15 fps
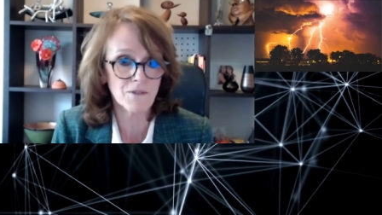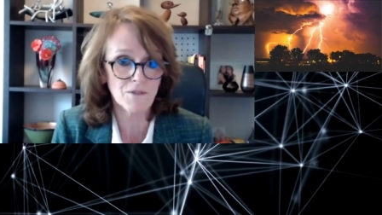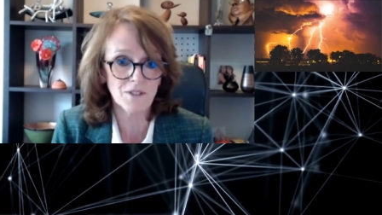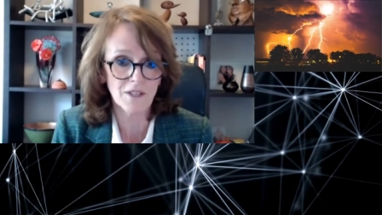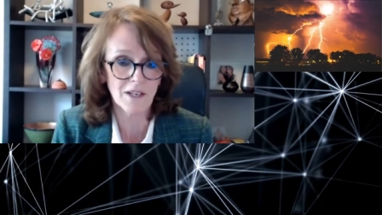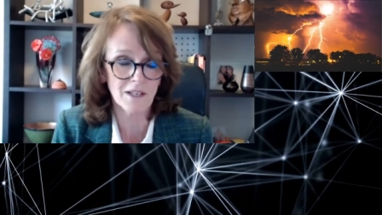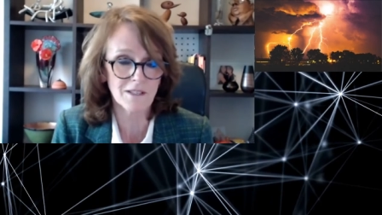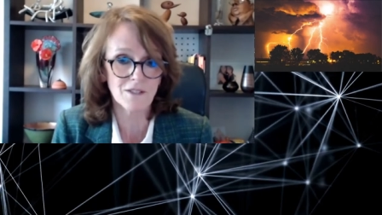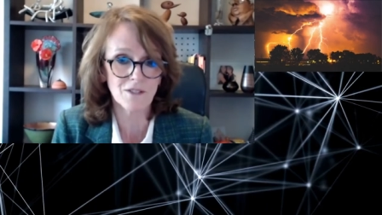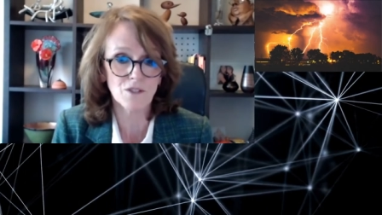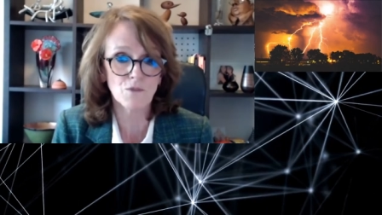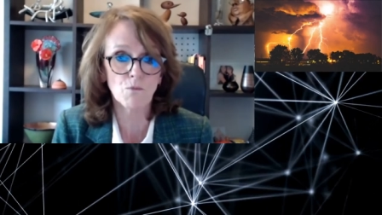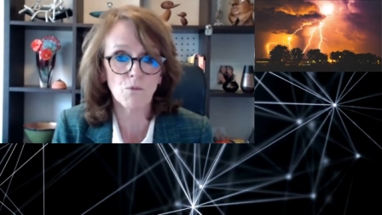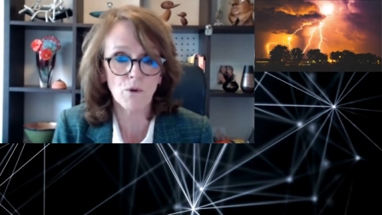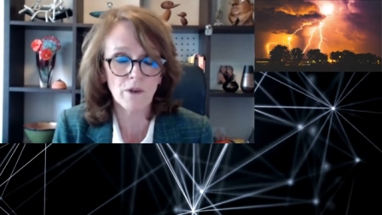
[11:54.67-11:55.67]
of scientists
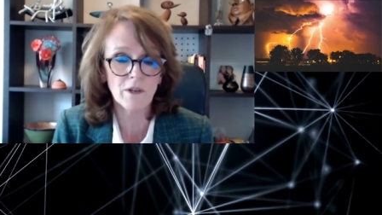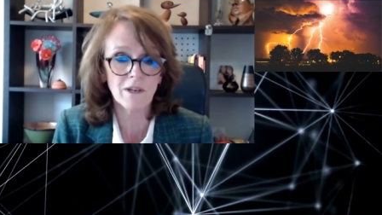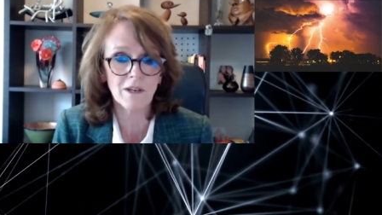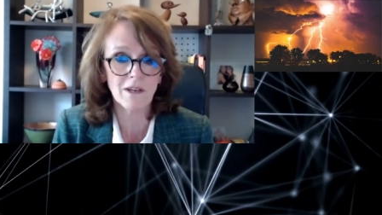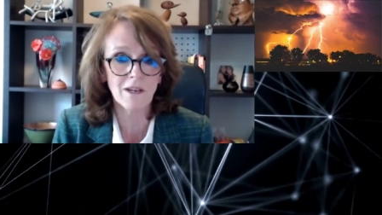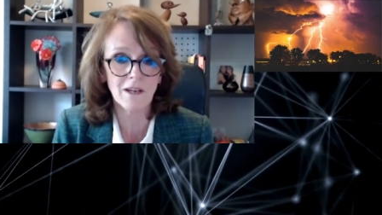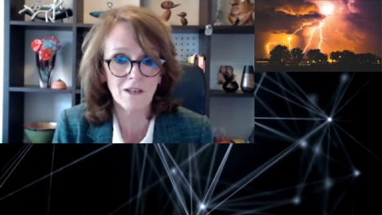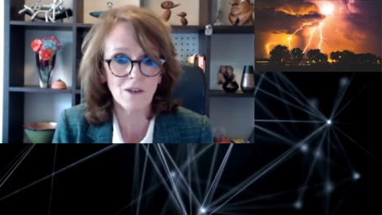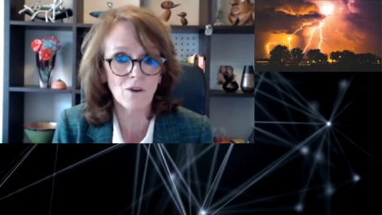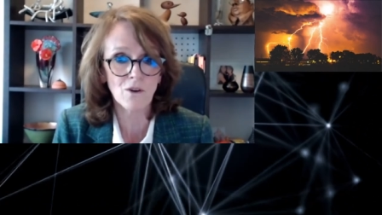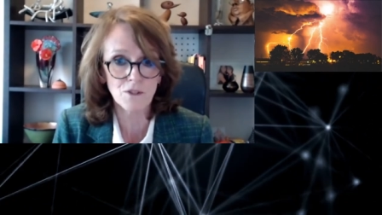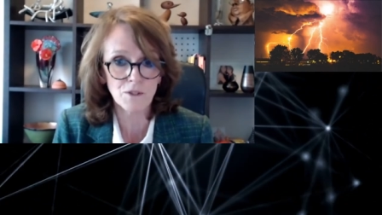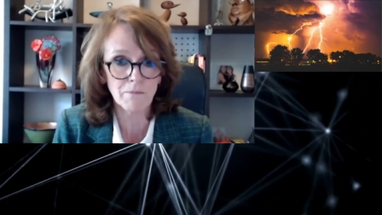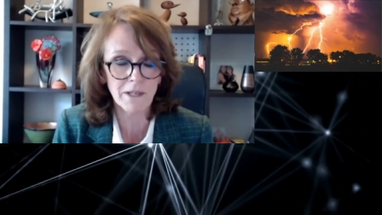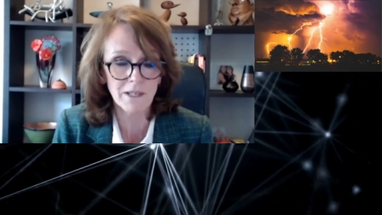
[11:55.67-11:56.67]
working in
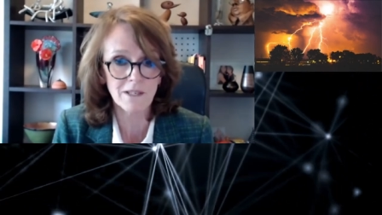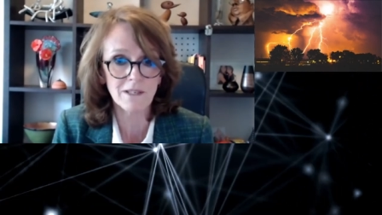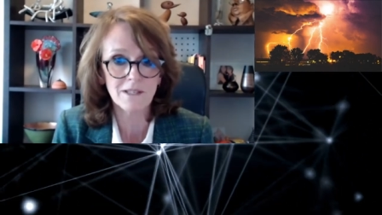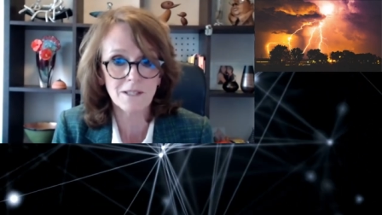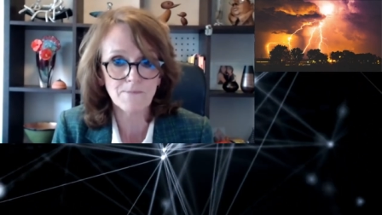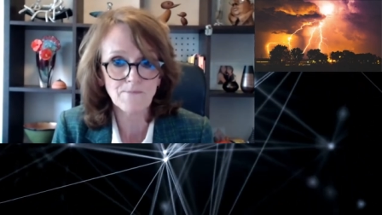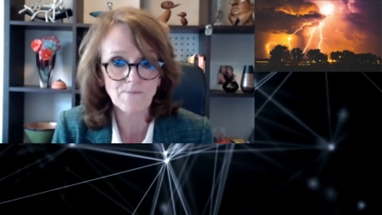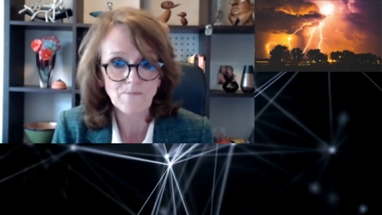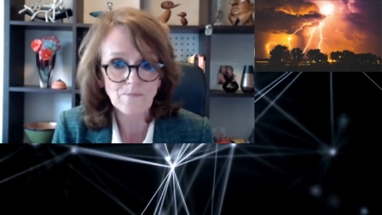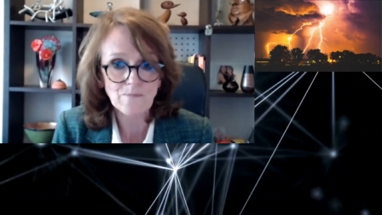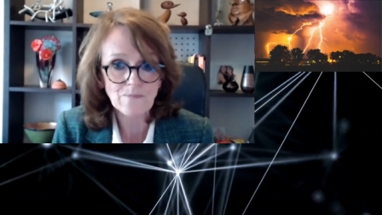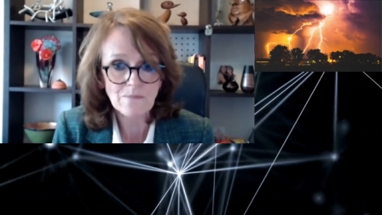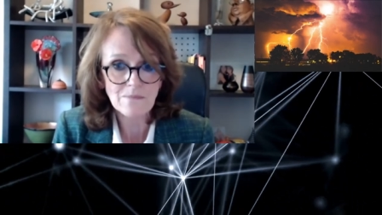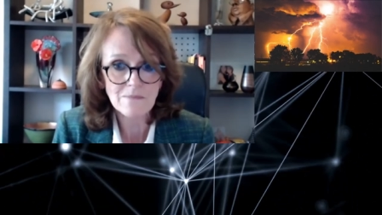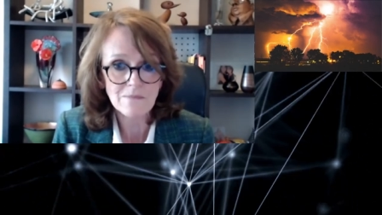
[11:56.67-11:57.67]
cosmetics.
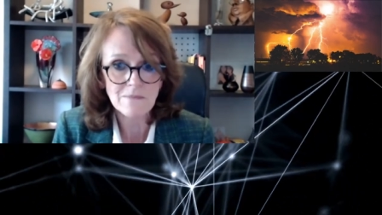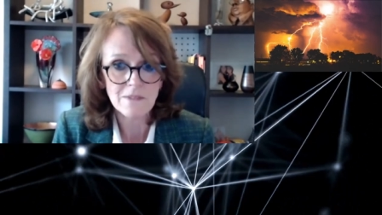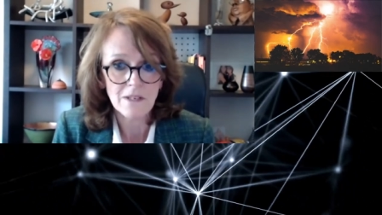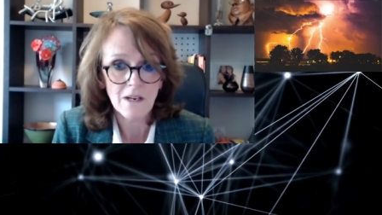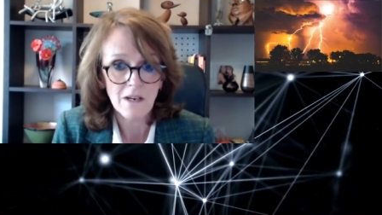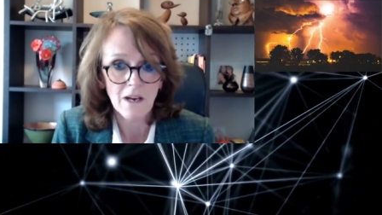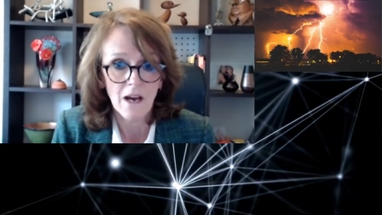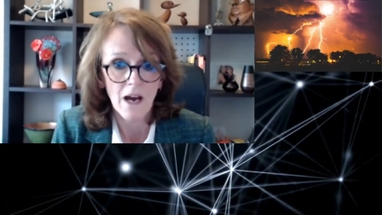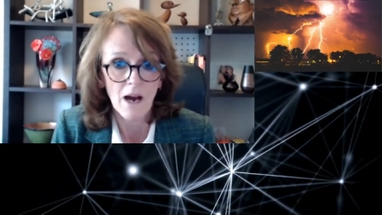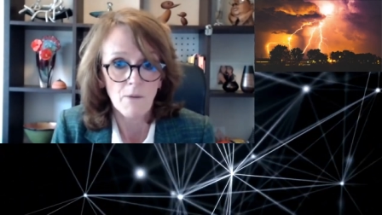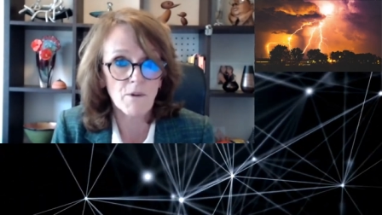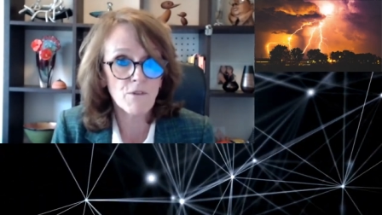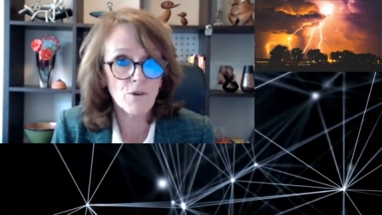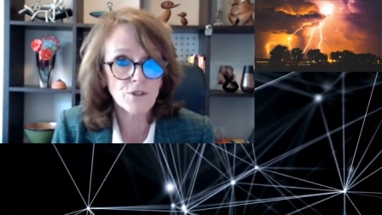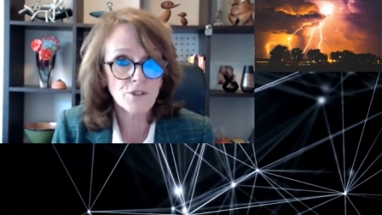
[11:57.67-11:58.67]

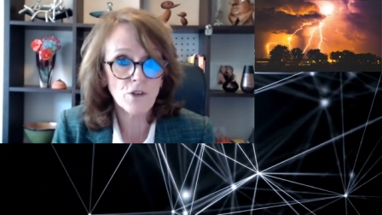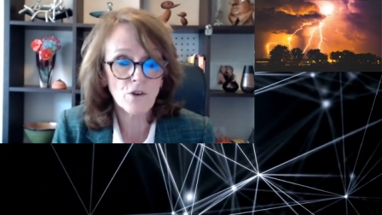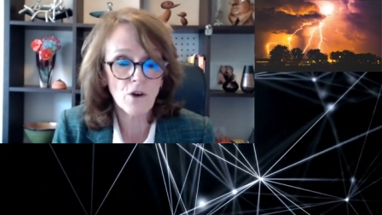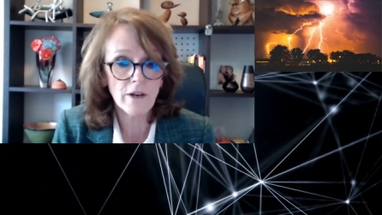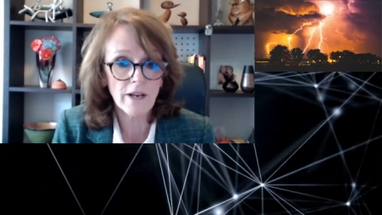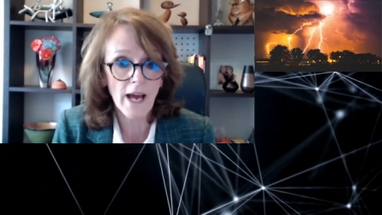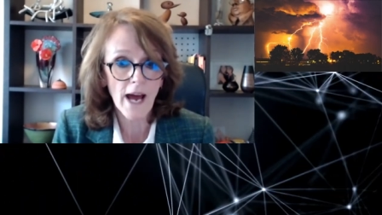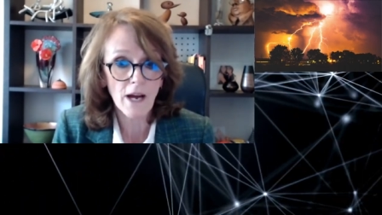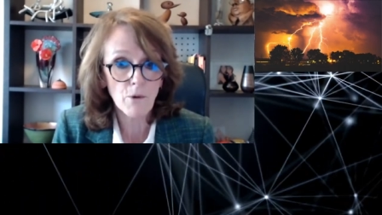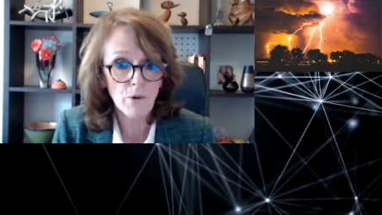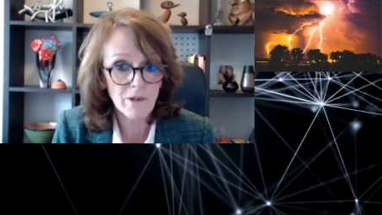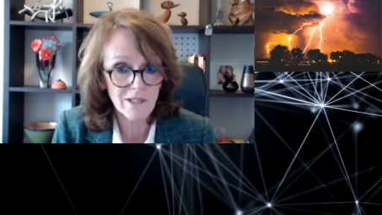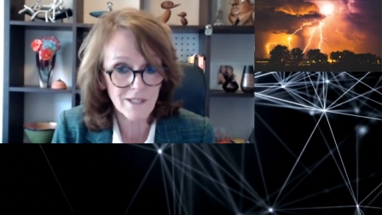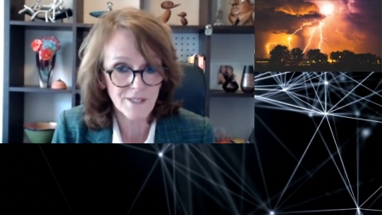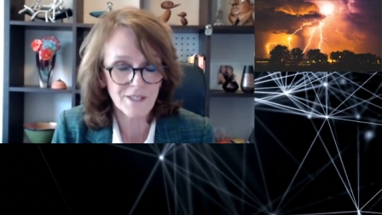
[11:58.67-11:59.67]
We've also got
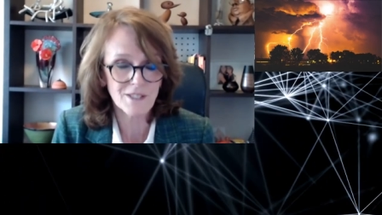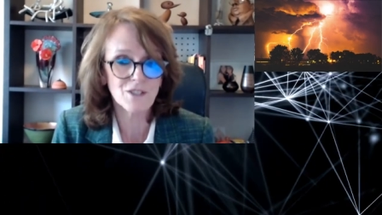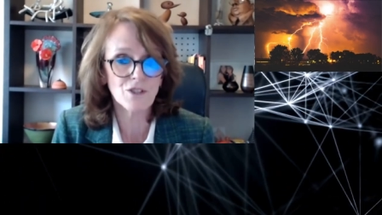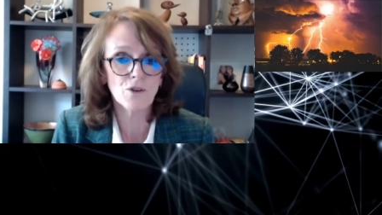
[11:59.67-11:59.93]
aquarists